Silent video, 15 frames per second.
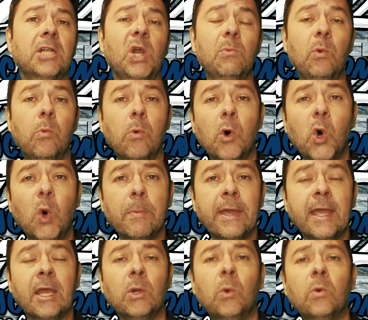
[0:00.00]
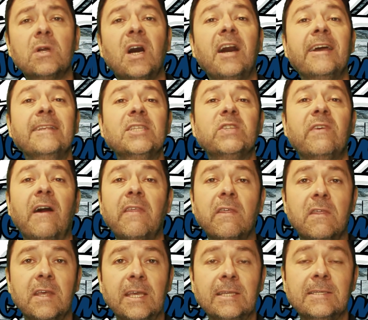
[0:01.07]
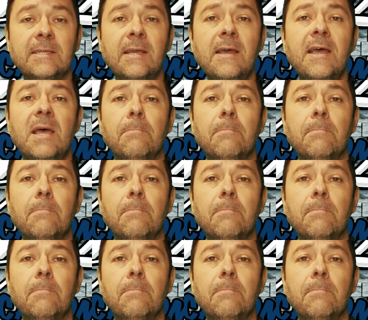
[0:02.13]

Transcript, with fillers: global warming, and all kinds of other things,